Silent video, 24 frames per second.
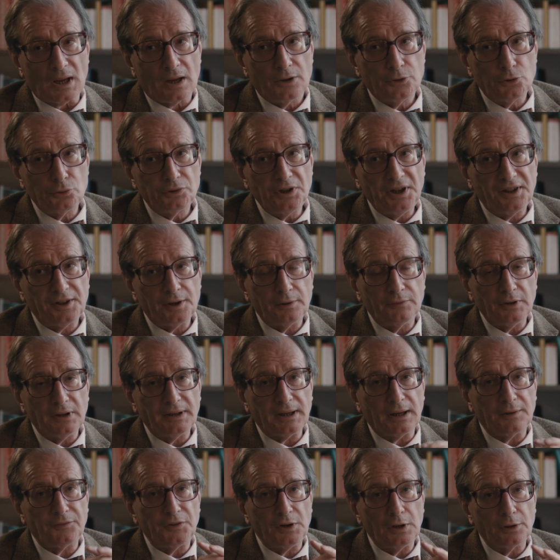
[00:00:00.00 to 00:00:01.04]
you discover
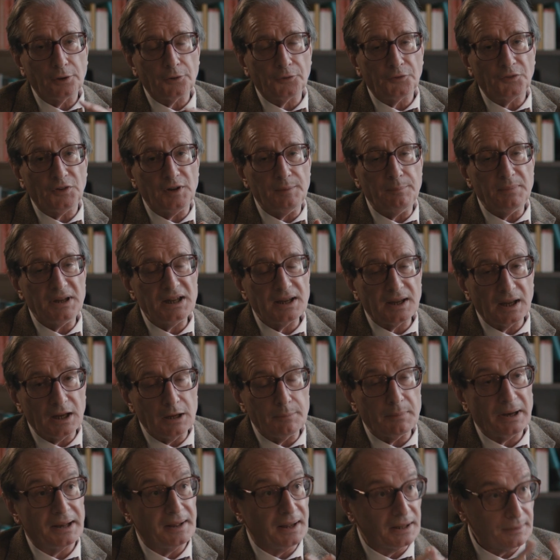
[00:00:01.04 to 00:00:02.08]
that philosophy
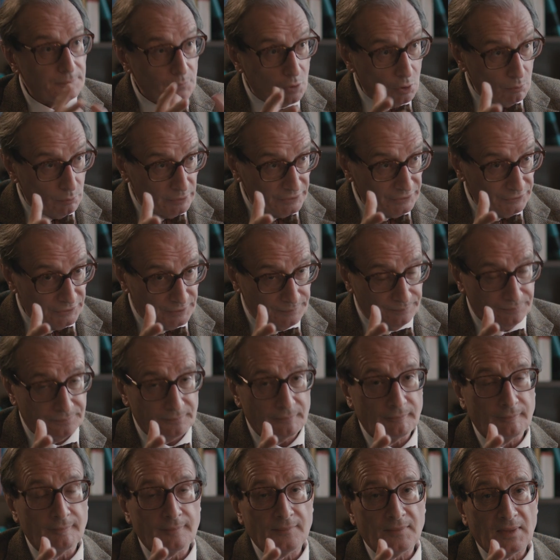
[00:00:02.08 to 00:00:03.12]
became at that moment
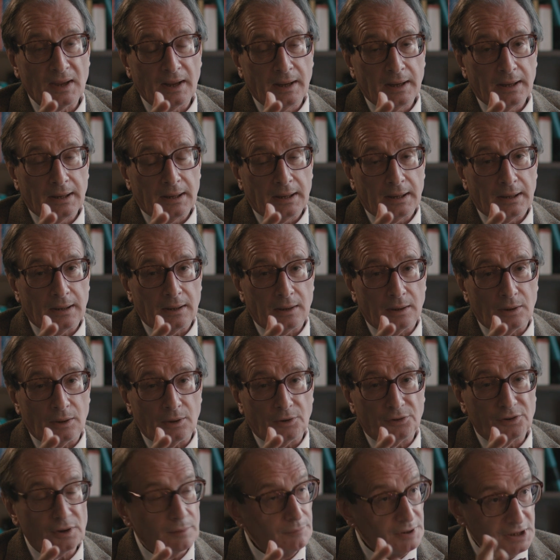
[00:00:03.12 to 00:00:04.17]

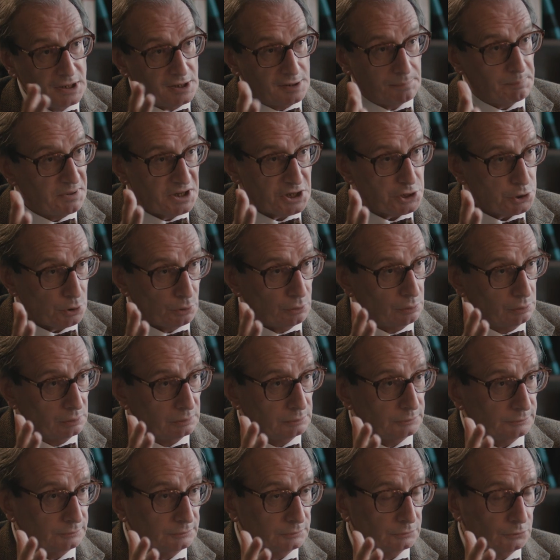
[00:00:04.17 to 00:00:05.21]
uh, something special,
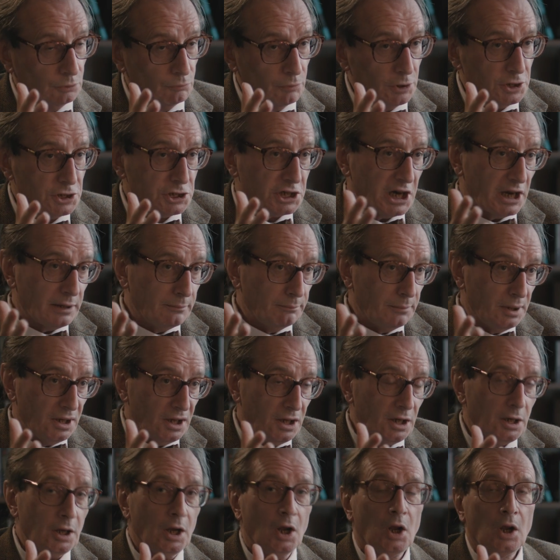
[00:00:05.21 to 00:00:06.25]
which can
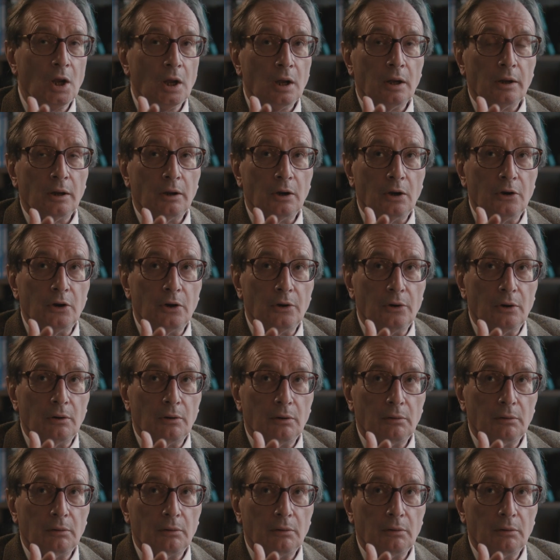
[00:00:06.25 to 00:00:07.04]
be uh,